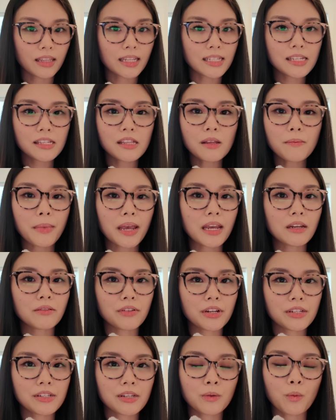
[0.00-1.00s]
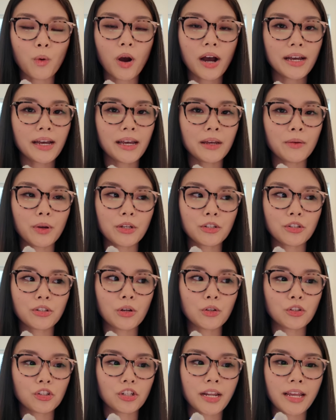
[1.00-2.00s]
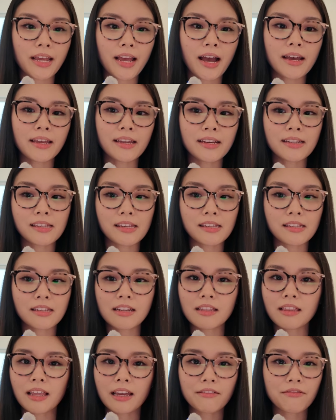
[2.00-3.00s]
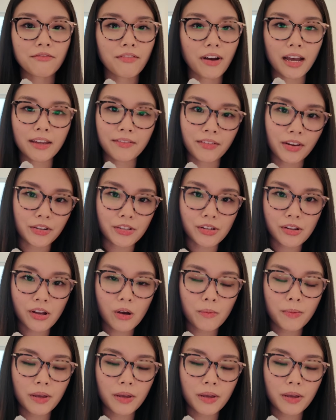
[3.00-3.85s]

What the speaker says: This is the main reason why I wish Notion AI existed like 5 years ago,